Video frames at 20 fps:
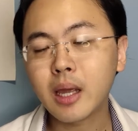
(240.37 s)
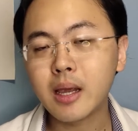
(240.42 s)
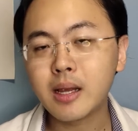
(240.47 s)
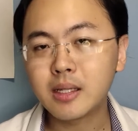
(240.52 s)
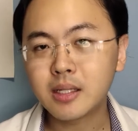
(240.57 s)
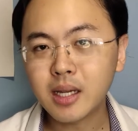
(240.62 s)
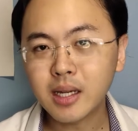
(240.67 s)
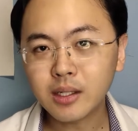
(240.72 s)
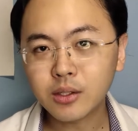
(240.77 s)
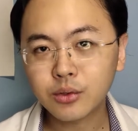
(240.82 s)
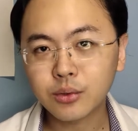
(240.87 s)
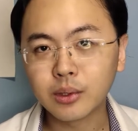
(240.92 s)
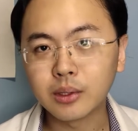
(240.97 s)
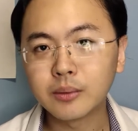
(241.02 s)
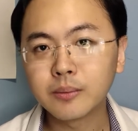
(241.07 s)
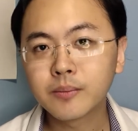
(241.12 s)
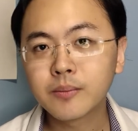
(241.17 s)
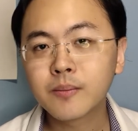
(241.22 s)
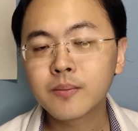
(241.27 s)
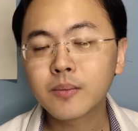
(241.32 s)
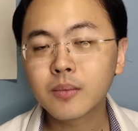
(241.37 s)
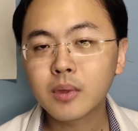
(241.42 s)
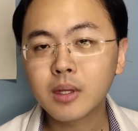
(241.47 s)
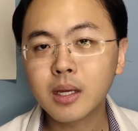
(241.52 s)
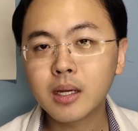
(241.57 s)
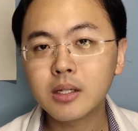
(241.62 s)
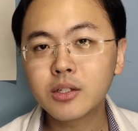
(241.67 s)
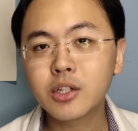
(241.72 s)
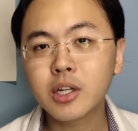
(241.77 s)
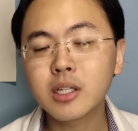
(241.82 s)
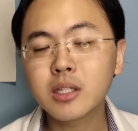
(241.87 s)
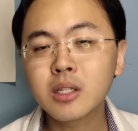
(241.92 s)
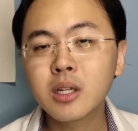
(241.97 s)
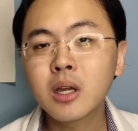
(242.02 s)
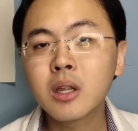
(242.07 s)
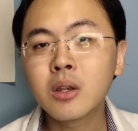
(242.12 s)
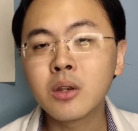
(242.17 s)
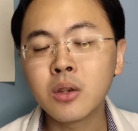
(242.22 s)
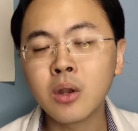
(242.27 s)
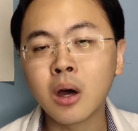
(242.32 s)
asexual, they're just
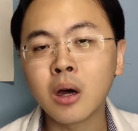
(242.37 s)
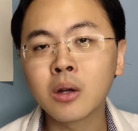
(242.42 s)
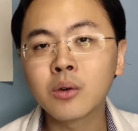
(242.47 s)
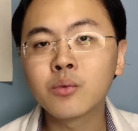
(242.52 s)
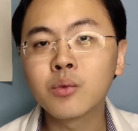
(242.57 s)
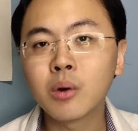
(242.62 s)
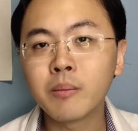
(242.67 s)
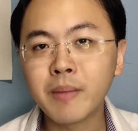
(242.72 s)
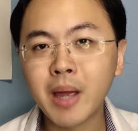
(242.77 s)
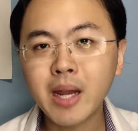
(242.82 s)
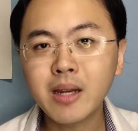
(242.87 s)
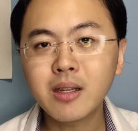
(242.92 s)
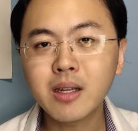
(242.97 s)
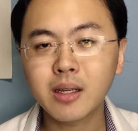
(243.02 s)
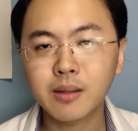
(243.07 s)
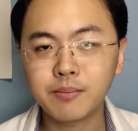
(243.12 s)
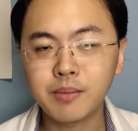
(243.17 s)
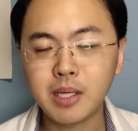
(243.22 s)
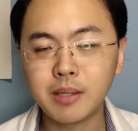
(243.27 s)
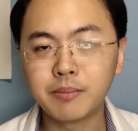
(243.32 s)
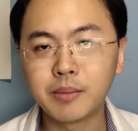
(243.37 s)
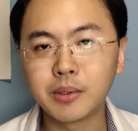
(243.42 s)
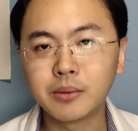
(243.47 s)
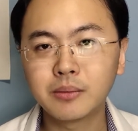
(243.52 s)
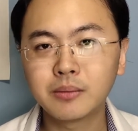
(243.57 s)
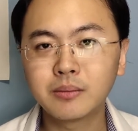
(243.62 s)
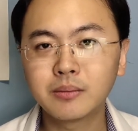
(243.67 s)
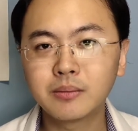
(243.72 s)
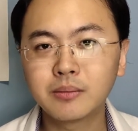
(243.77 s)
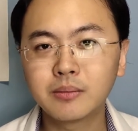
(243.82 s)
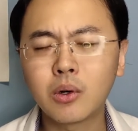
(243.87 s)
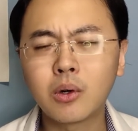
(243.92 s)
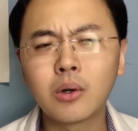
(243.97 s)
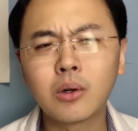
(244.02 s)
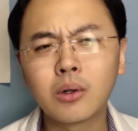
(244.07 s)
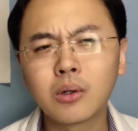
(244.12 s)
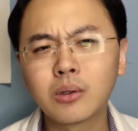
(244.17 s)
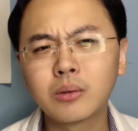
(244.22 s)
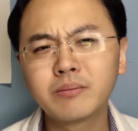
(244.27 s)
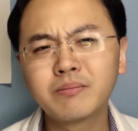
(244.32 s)
non-romantic people.
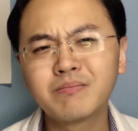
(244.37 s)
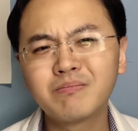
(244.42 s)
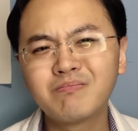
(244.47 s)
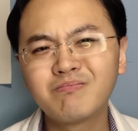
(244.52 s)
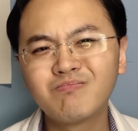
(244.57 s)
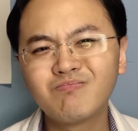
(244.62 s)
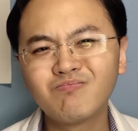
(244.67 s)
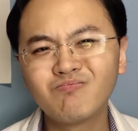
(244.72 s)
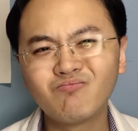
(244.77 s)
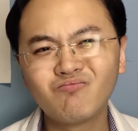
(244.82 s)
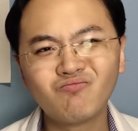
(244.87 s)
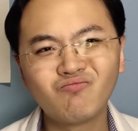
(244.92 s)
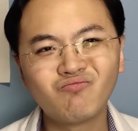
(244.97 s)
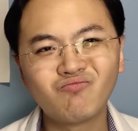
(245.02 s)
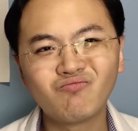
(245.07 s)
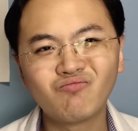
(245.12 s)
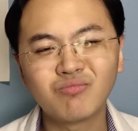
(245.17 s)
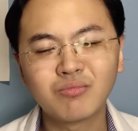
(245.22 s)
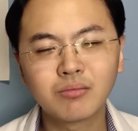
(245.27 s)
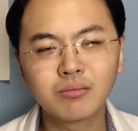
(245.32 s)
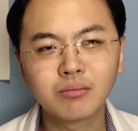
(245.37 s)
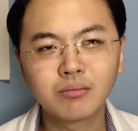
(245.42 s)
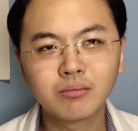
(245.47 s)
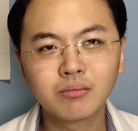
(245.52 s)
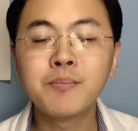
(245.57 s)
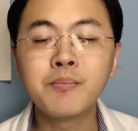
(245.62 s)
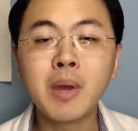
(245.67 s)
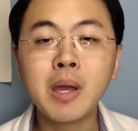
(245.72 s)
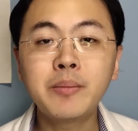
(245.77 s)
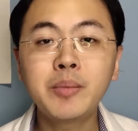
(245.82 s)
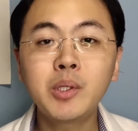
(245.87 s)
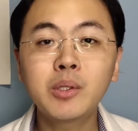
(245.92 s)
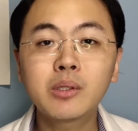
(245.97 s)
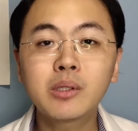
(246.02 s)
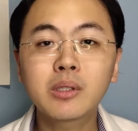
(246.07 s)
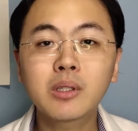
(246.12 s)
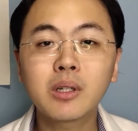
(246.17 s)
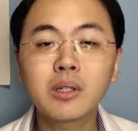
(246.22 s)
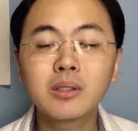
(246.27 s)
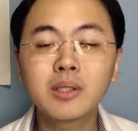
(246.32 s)
Or maybe you
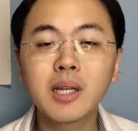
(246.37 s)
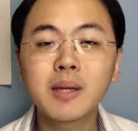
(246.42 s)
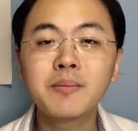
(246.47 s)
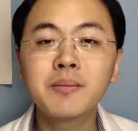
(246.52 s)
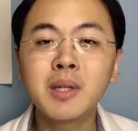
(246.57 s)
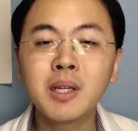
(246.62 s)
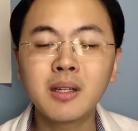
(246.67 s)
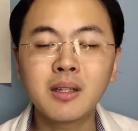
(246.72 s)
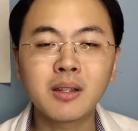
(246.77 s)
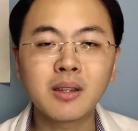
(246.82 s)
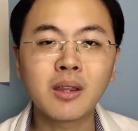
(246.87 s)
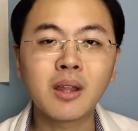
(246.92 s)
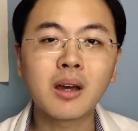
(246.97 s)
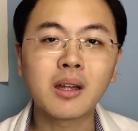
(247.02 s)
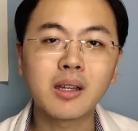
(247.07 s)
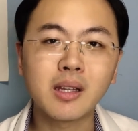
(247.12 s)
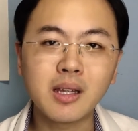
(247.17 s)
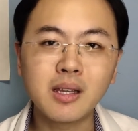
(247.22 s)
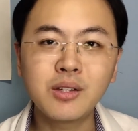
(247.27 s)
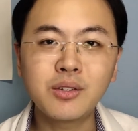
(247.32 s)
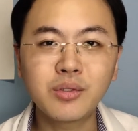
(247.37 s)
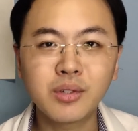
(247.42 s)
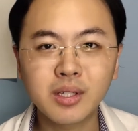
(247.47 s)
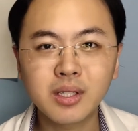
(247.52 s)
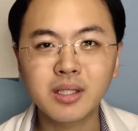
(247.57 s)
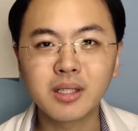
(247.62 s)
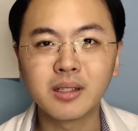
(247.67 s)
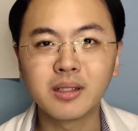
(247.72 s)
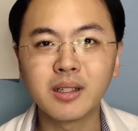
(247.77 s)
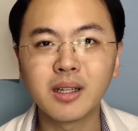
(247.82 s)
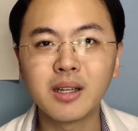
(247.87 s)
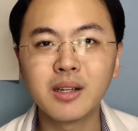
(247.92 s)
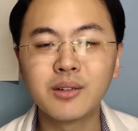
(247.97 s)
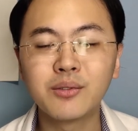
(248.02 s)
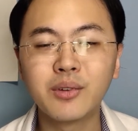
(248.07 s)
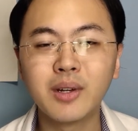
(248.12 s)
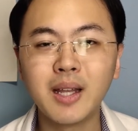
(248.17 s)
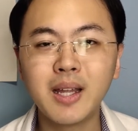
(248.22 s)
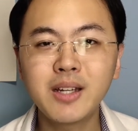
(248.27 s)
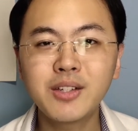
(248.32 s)
could call them not interested in a
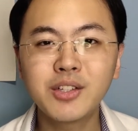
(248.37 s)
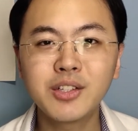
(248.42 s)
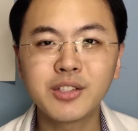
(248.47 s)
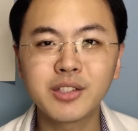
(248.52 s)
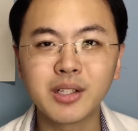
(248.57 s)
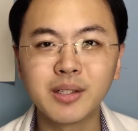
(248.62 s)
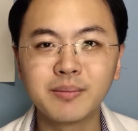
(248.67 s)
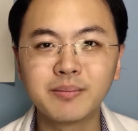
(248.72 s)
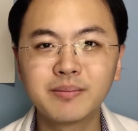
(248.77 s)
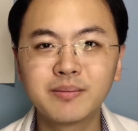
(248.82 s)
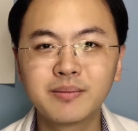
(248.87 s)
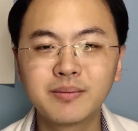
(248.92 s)
relationship.